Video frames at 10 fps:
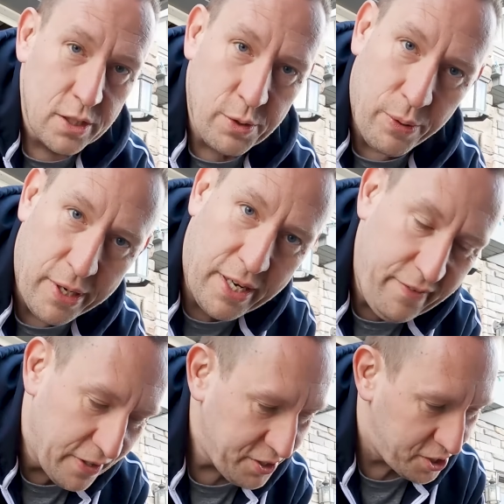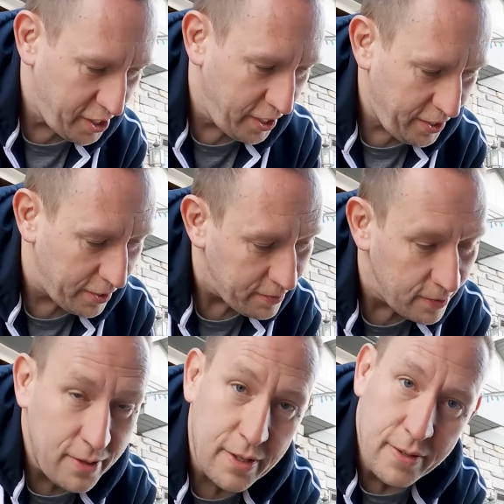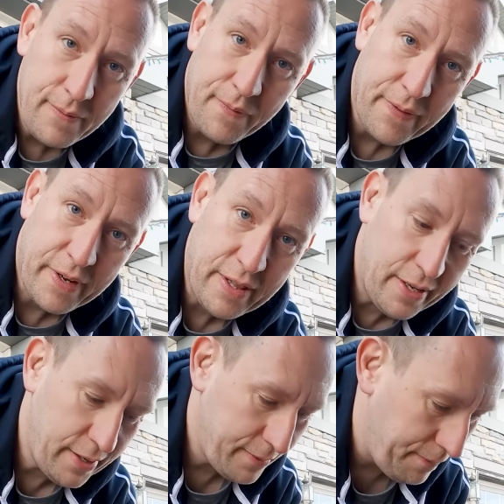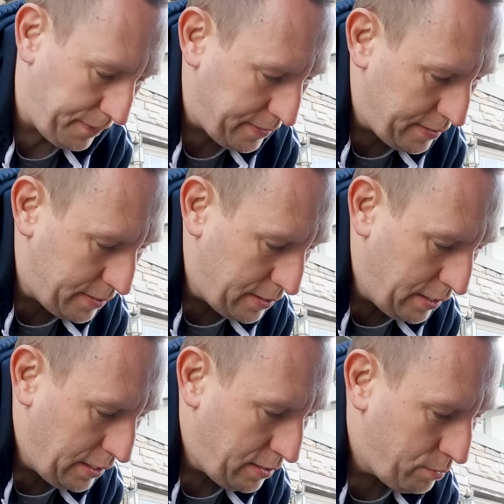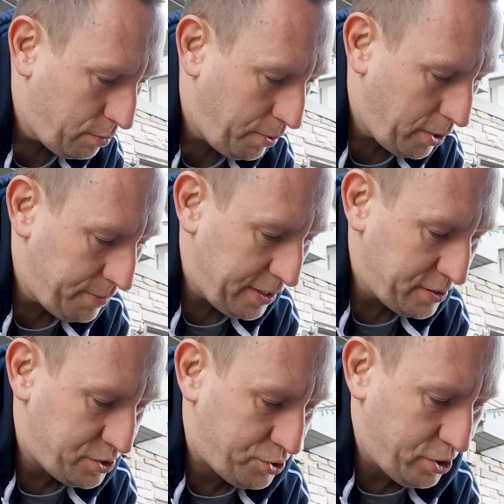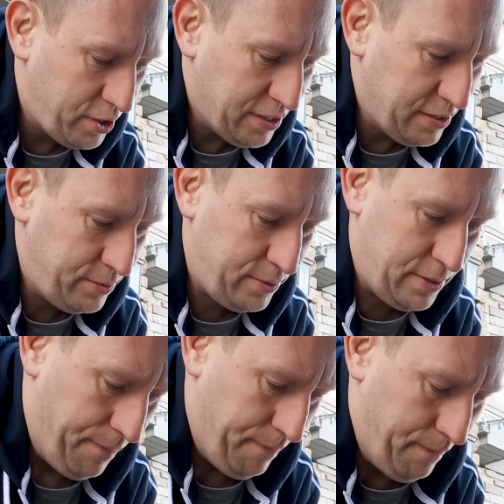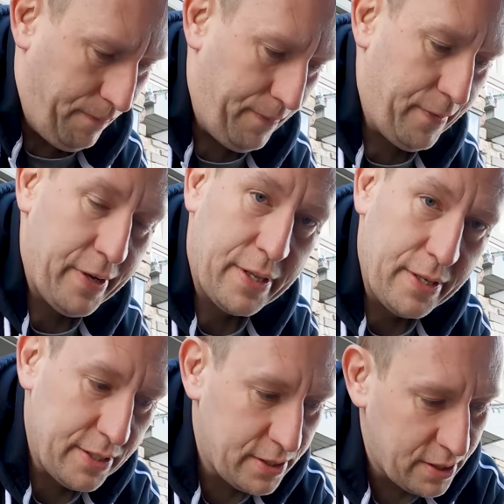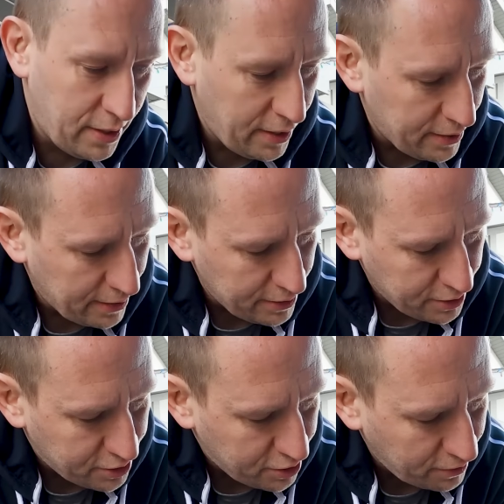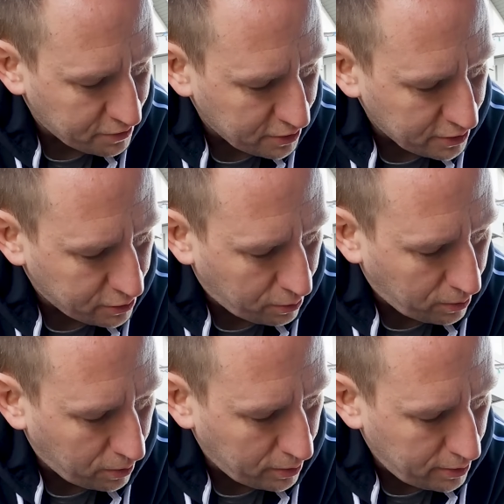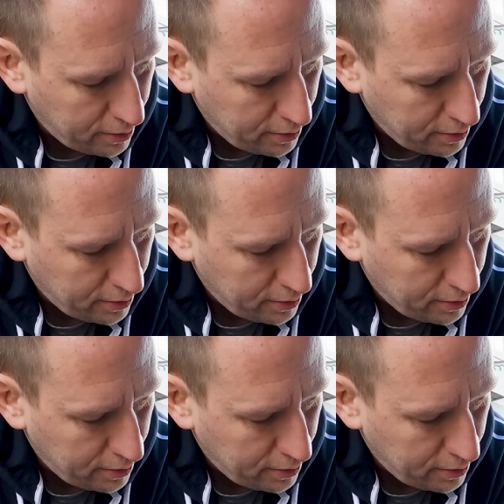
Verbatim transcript: So we want to give it a shake like that. We'll pop that straw out like this, and then it just shoves in this hole